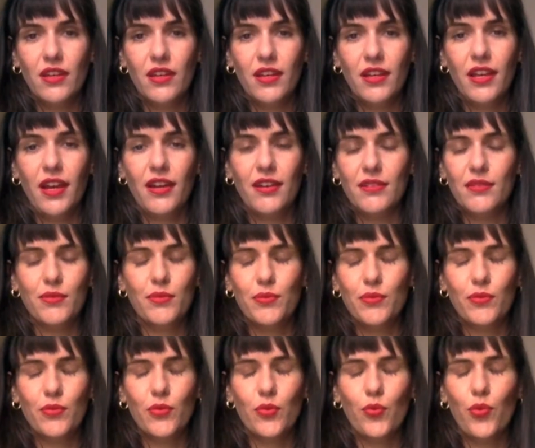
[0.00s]
Yeah,
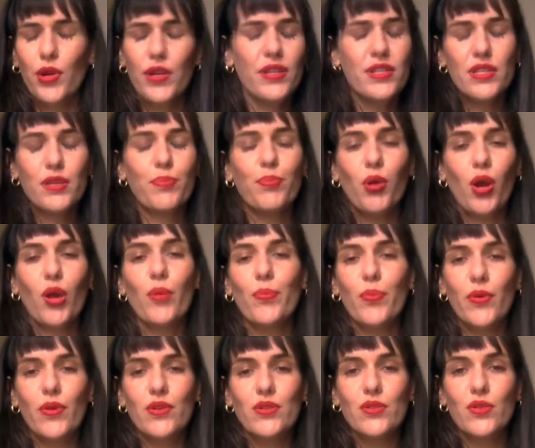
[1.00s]
what is the
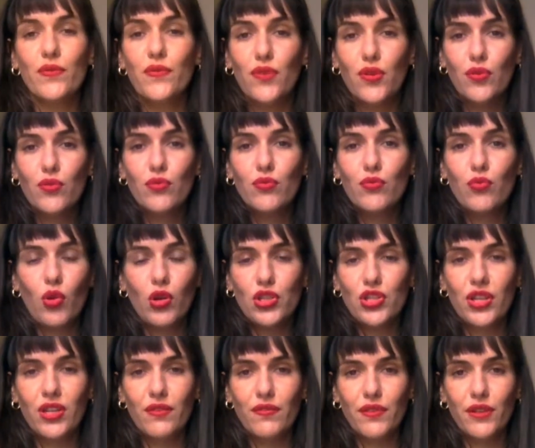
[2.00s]
purpose of you
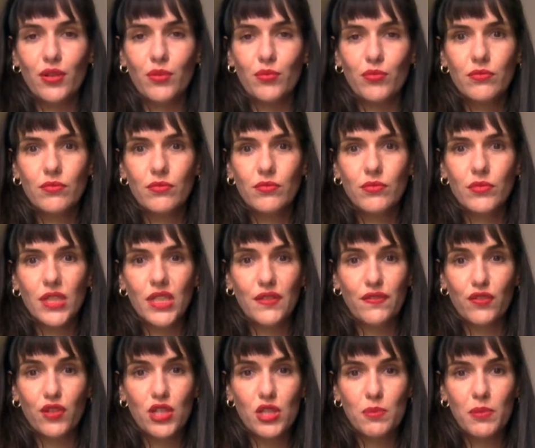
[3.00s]
watching a film in the
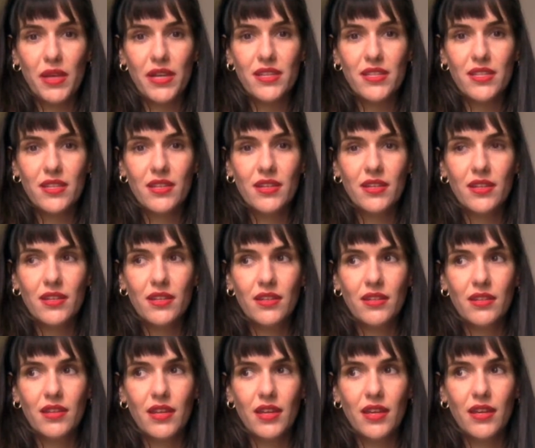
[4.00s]
first place?
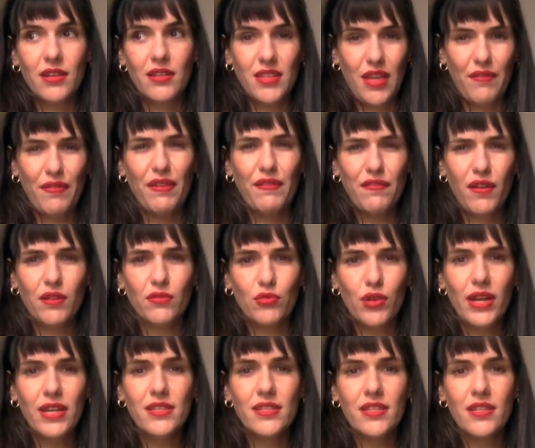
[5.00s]
It's having fun,
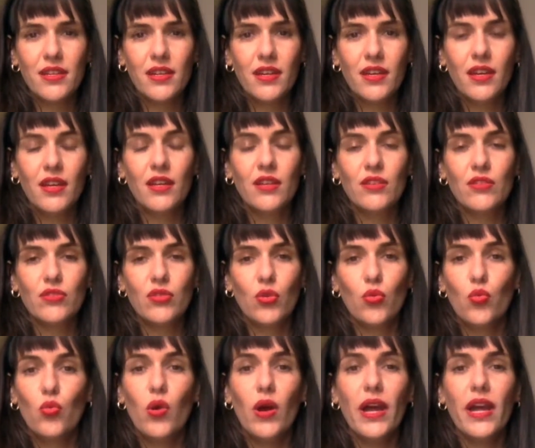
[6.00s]
right? So
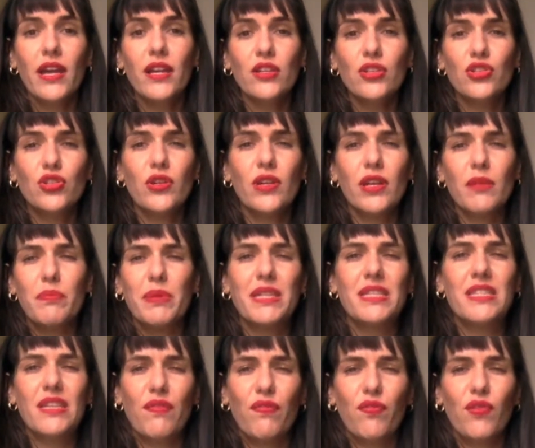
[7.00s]
why should it be
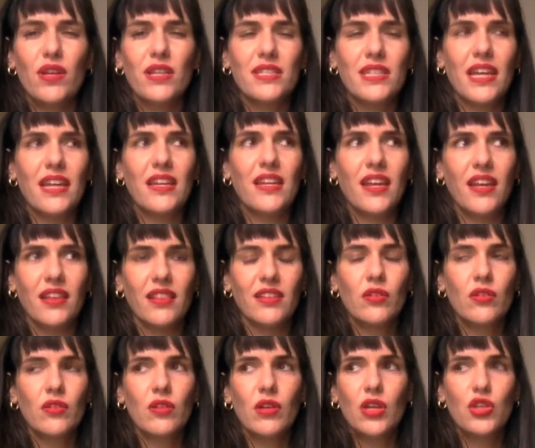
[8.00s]
different in
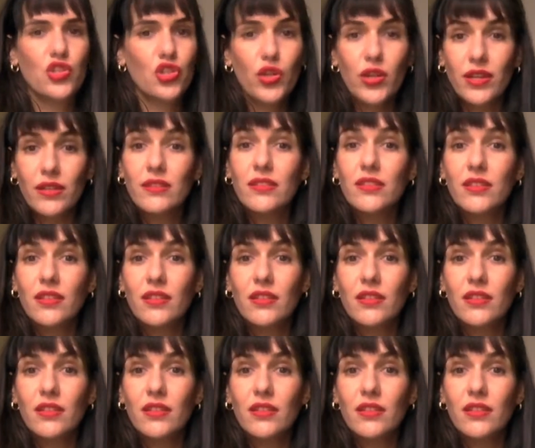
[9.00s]
English? It shouldn't.